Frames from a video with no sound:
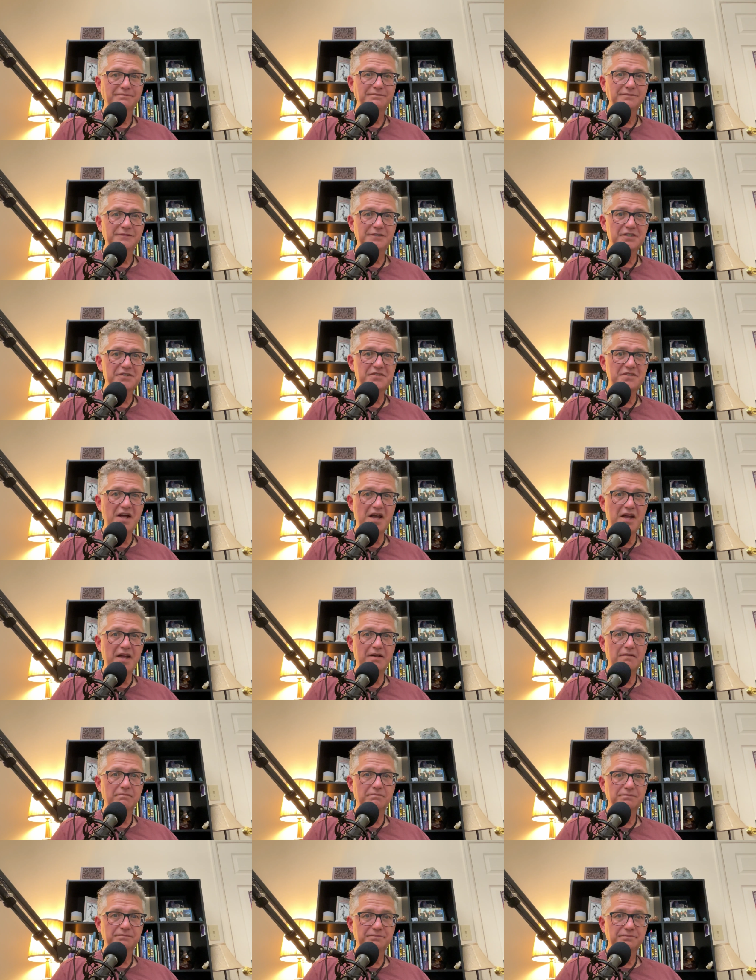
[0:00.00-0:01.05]
Just saying.
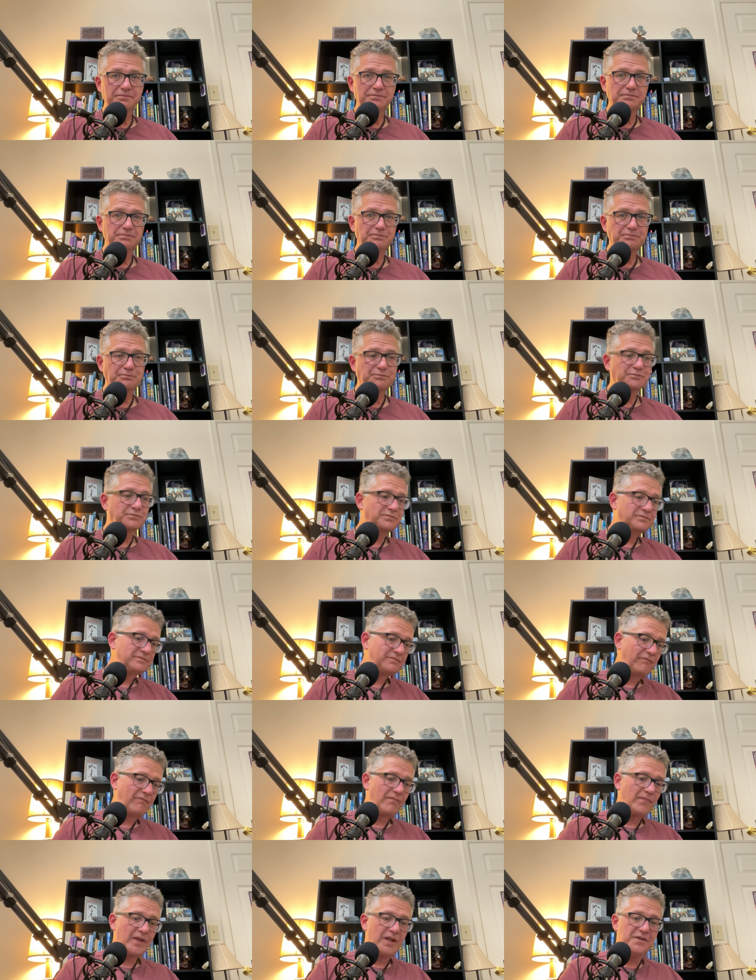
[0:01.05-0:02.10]

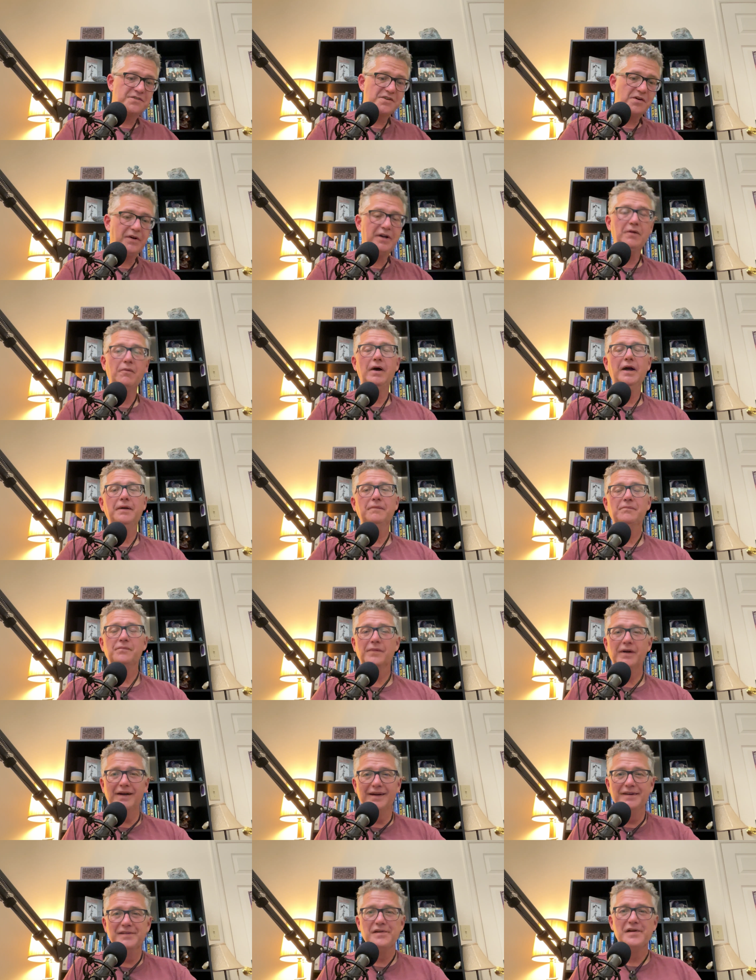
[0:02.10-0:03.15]
So anyway,
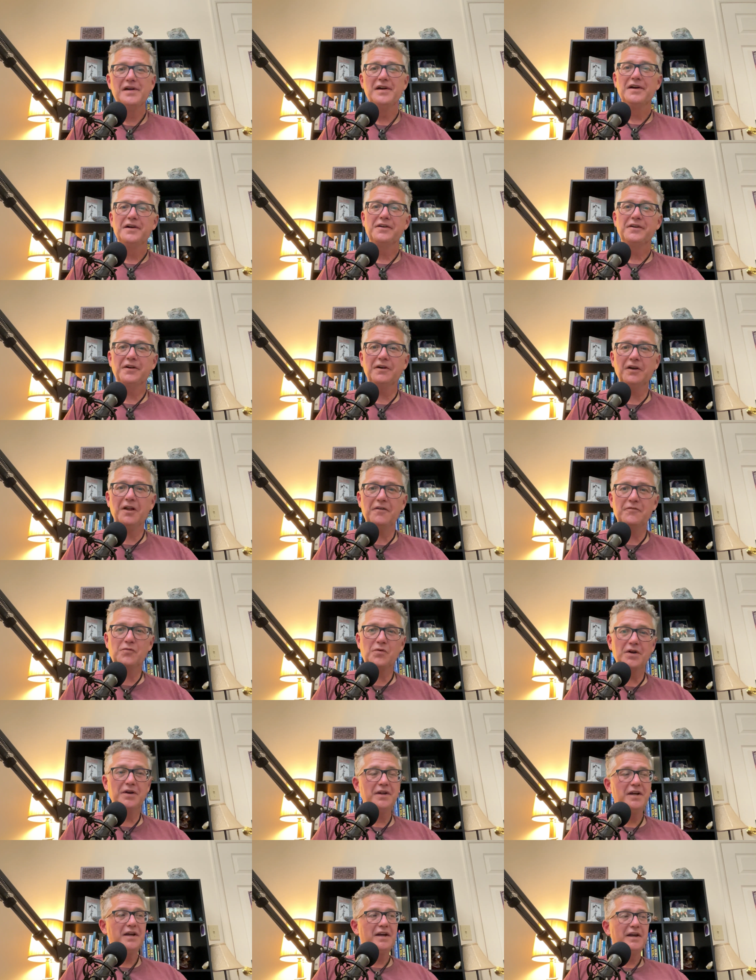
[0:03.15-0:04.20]
dear loved
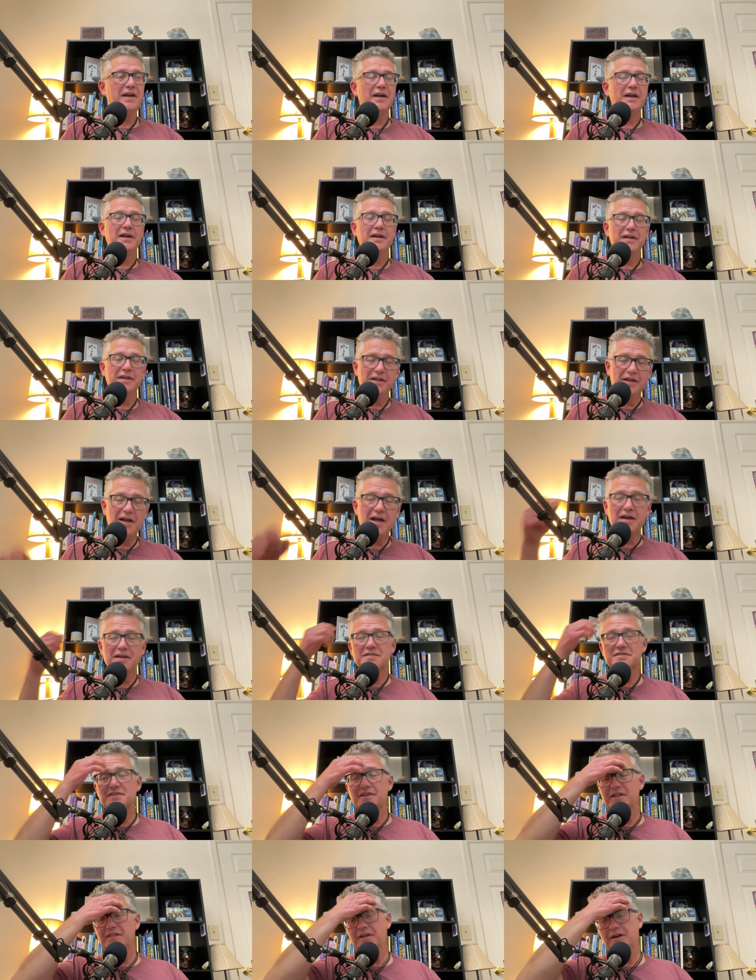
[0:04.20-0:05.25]
one,
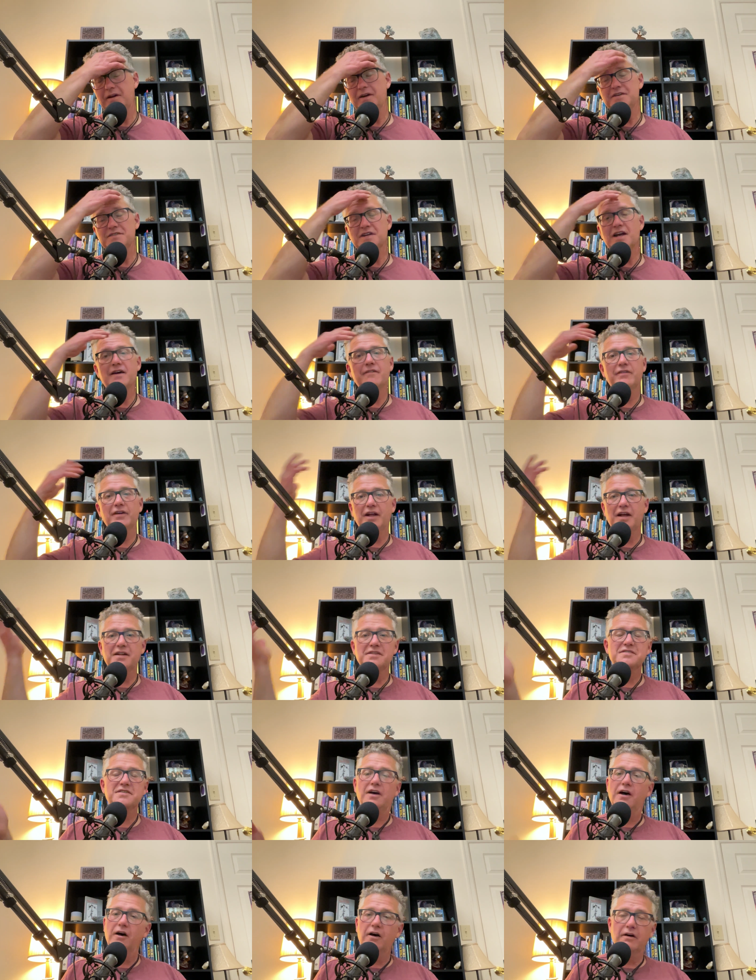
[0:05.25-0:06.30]
yes, there is evidence
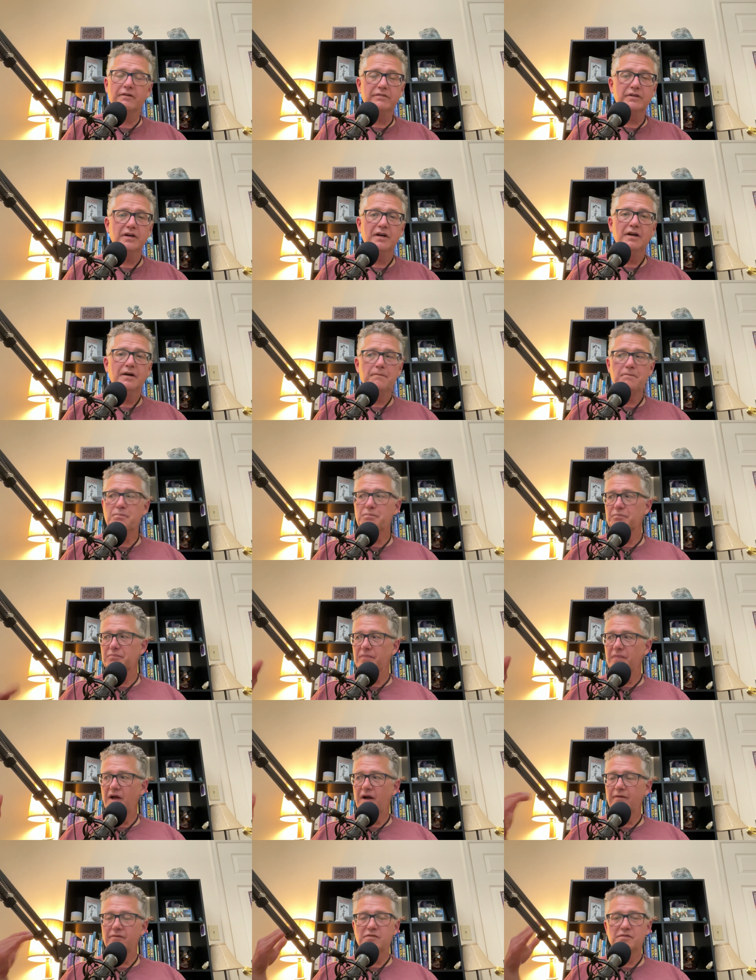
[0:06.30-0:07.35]
of
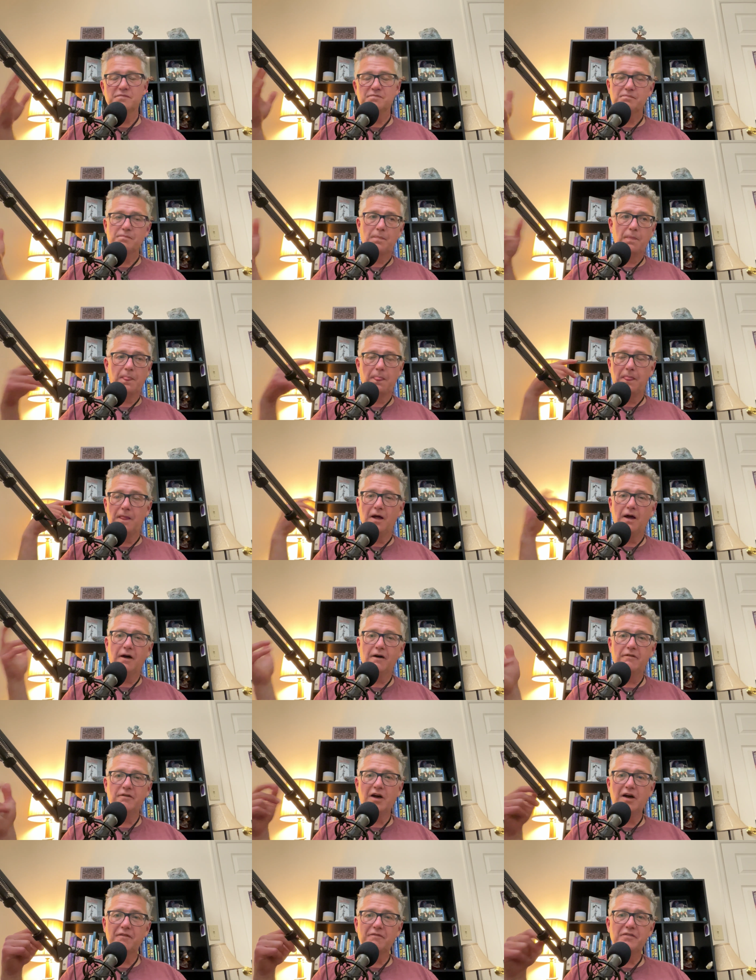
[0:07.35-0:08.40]

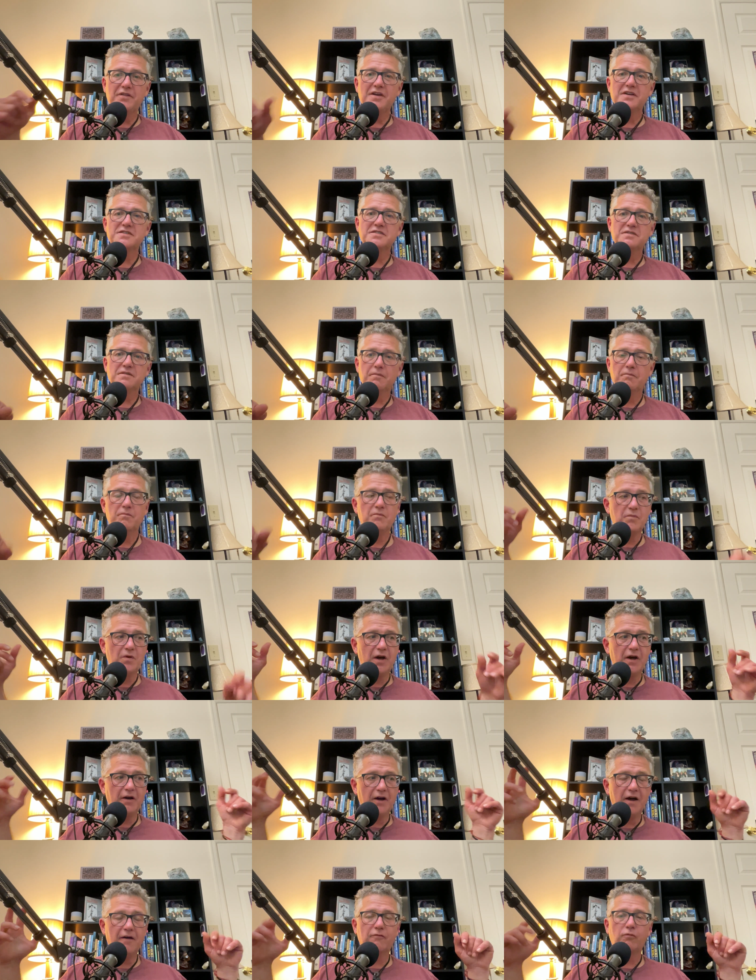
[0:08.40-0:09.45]
this
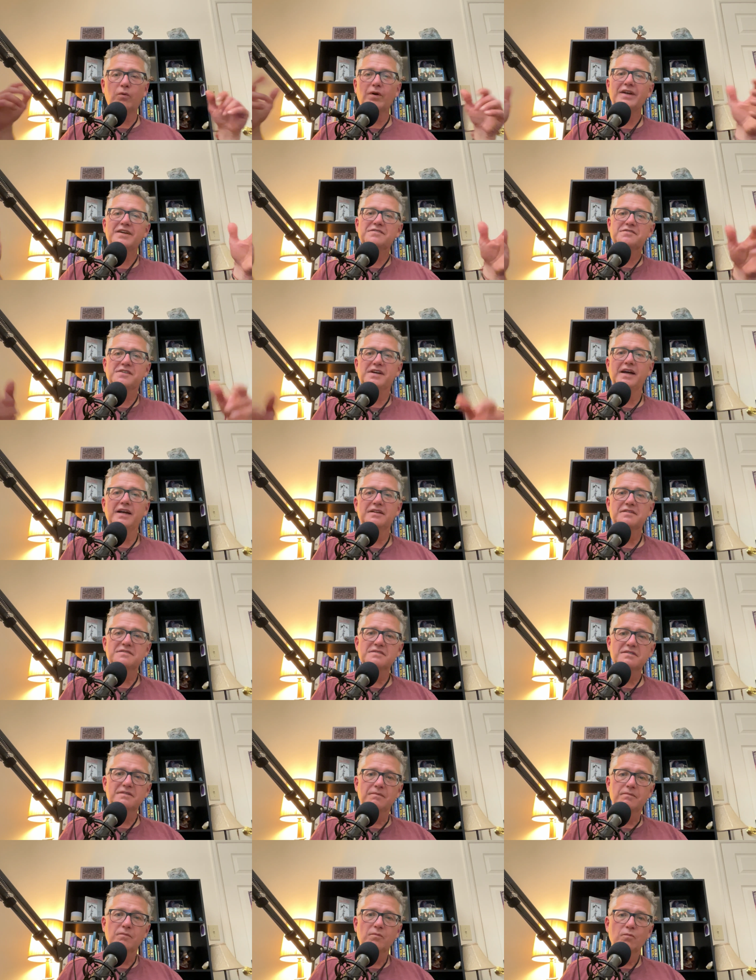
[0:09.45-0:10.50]
resets,
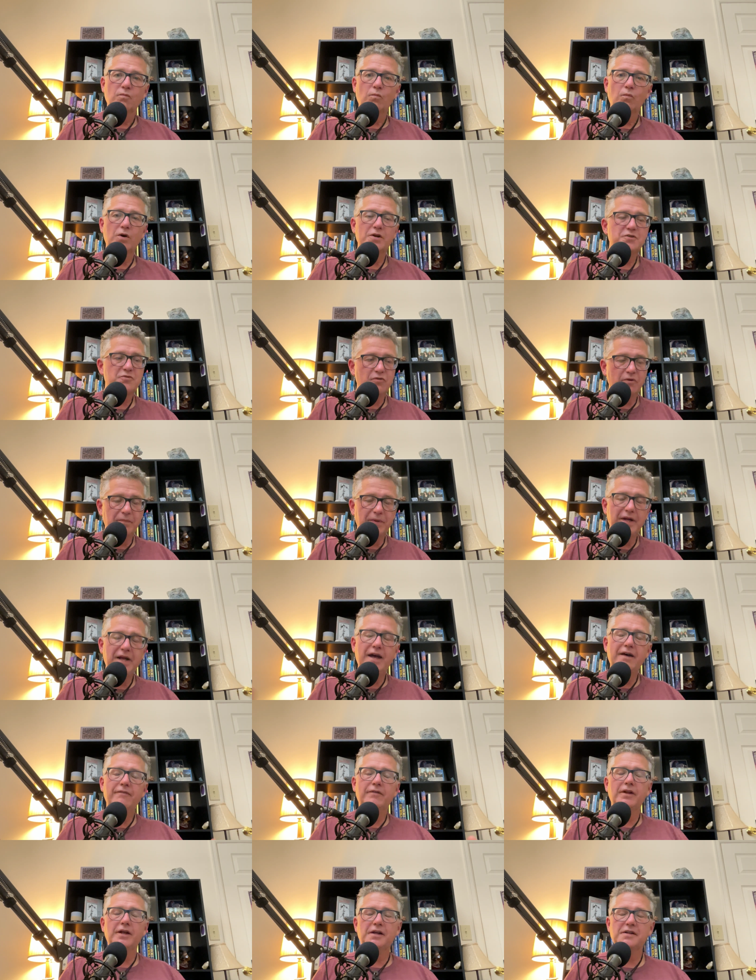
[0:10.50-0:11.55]
which would be
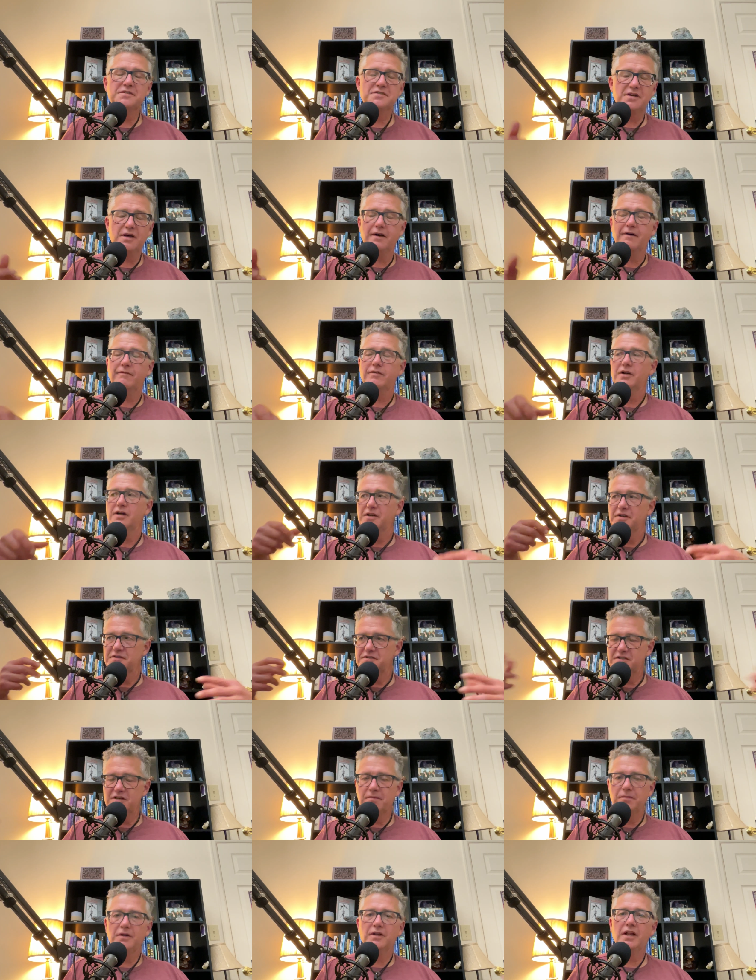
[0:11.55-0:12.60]
evidence of
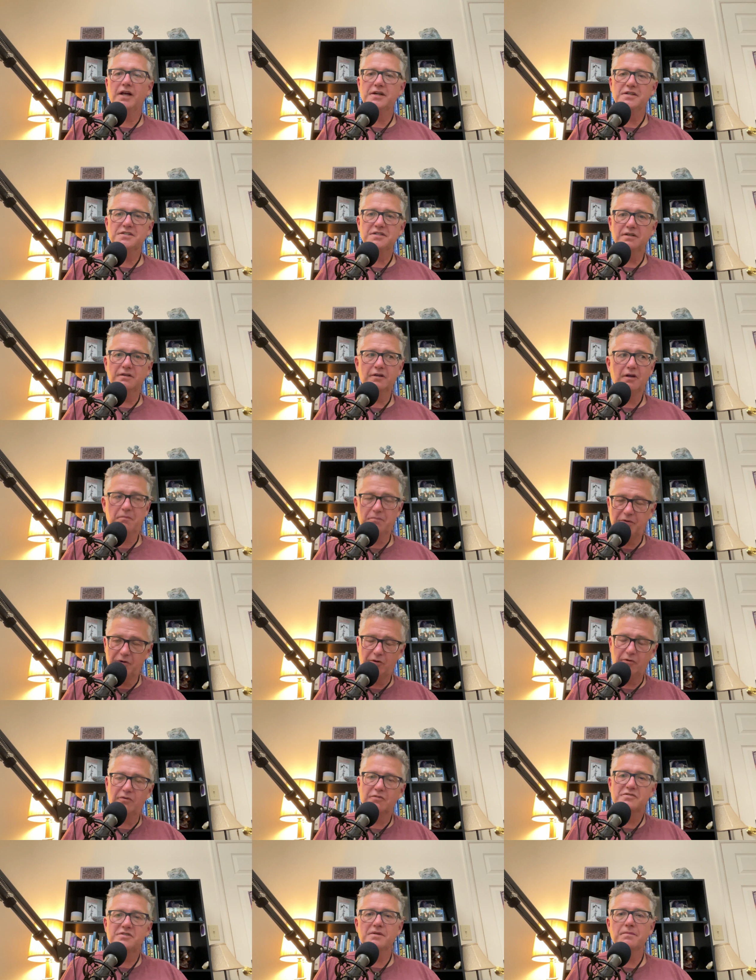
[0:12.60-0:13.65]
simulation,
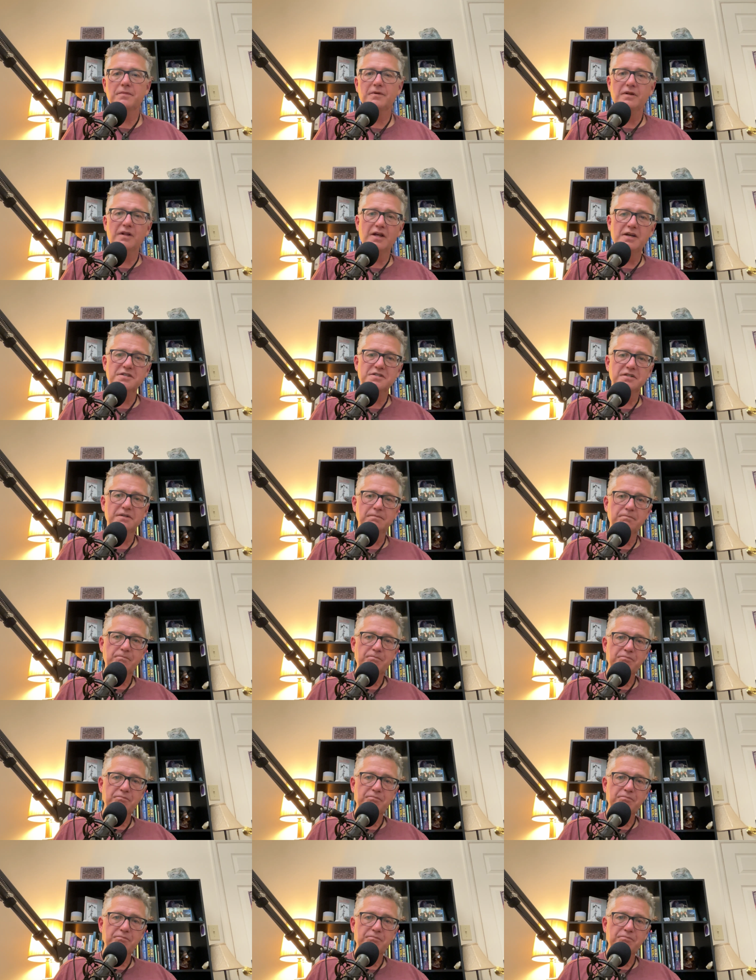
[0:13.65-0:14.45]
computer simulation.